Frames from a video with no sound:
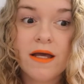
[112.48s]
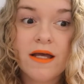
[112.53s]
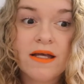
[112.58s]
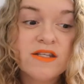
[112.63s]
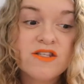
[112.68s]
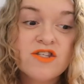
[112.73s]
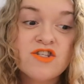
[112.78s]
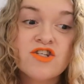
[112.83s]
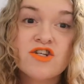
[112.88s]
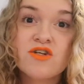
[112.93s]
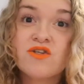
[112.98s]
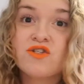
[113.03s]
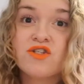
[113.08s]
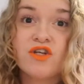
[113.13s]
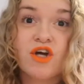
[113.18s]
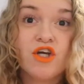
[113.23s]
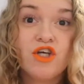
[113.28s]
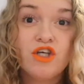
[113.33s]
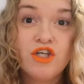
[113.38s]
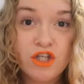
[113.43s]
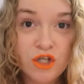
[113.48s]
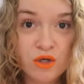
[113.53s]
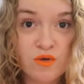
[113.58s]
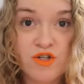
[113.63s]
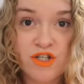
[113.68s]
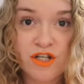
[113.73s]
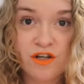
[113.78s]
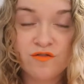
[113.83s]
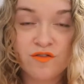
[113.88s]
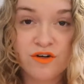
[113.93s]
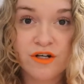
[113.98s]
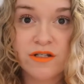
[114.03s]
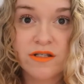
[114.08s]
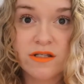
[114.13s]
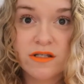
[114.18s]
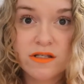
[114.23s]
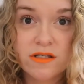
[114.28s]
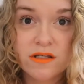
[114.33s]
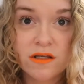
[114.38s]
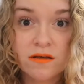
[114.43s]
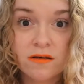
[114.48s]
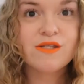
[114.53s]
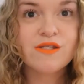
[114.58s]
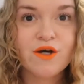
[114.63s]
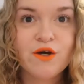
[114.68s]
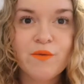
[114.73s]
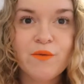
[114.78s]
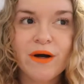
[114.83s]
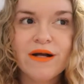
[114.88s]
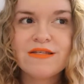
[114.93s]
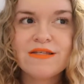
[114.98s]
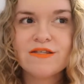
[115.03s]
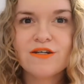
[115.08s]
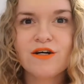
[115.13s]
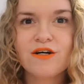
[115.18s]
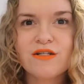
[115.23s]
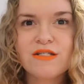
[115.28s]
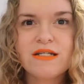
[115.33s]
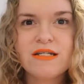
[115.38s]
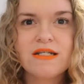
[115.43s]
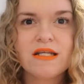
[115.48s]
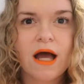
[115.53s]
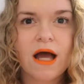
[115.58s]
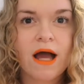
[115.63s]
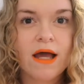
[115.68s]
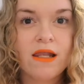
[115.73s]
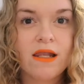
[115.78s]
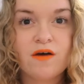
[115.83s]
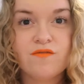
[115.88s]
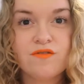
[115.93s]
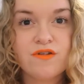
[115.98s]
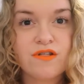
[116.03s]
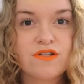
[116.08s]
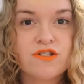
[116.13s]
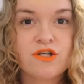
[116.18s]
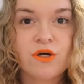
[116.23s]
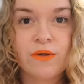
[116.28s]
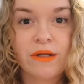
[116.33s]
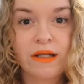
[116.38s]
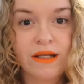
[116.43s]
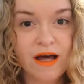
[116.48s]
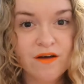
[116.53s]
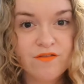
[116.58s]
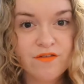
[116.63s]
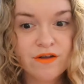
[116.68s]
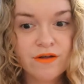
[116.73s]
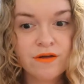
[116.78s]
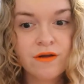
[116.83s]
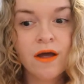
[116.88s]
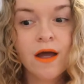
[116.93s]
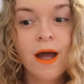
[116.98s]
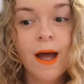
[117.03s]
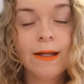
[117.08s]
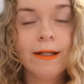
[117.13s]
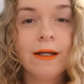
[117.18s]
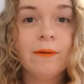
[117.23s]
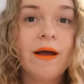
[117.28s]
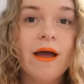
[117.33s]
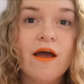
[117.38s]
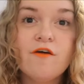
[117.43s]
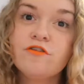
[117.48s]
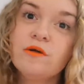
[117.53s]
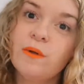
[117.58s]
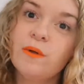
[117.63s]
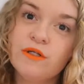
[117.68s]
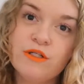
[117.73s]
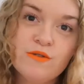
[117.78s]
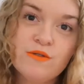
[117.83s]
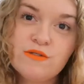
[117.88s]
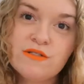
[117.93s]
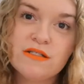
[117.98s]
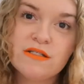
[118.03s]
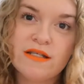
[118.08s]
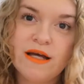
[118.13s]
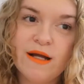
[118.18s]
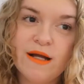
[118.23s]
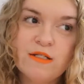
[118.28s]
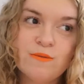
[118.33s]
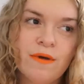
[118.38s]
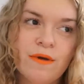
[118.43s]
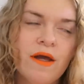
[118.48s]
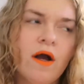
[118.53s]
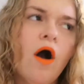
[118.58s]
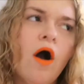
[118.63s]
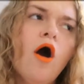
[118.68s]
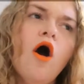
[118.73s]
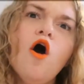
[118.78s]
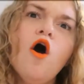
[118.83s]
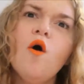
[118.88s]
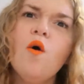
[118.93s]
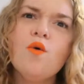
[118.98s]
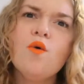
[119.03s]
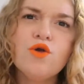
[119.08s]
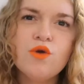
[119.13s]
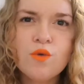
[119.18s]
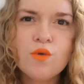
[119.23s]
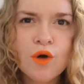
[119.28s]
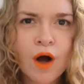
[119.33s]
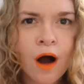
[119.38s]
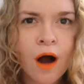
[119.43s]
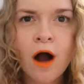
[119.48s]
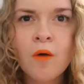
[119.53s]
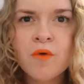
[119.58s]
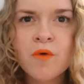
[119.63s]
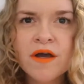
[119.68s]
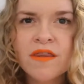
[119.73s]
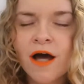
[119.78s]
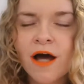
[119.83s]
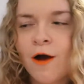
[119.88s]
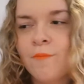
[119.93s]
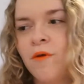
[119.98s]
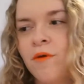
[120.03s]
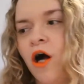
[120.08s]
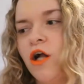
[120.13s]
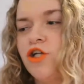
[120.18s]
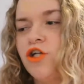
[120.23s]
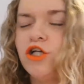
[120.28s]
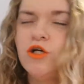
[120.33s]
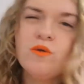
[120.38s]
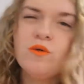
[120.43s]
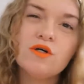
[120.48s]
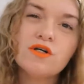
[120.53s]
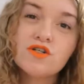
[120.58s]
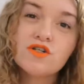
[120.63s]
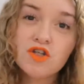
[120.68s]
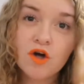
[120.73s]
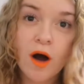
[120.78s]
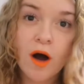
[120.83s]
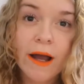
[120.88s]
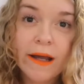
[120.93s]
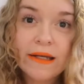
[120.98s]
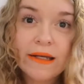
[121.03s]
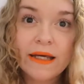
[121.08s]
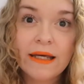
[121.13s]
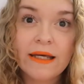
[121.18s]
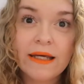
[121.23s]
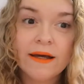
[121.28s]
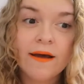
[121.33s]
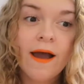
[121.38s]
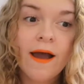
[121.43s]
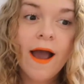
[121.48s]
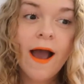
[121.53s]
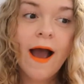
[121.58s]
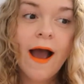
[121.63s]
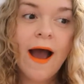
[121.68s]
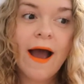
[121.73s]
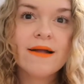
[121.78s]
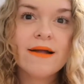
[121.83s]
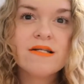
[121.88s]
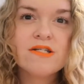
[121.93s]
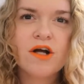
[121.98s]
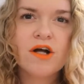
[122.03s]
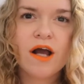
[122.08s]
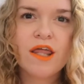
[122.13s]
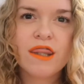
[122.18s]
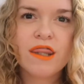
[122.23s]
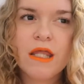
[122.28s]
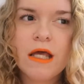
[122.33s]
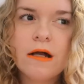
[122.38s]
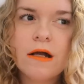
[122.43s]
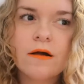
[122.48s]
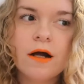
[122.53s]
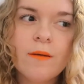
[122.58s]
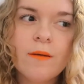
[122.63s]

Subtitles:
it's just a huge difference. So I started at 11 stone 11. Now everyone used to say to me, oh, you can't weigh that much, you look tiny. And I think